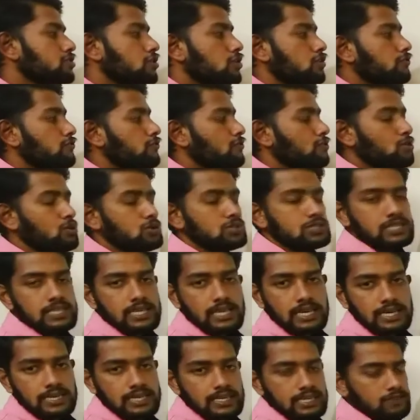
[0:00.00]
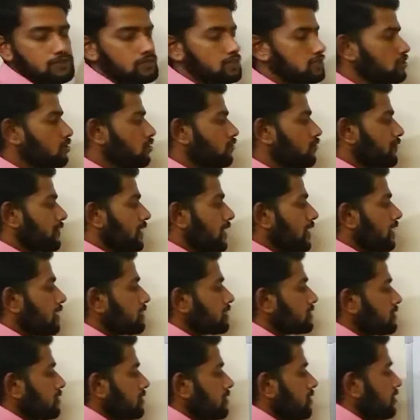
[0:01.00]
of cosecant inverse of
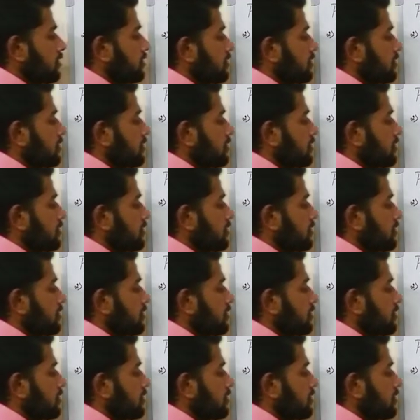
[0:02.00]
x.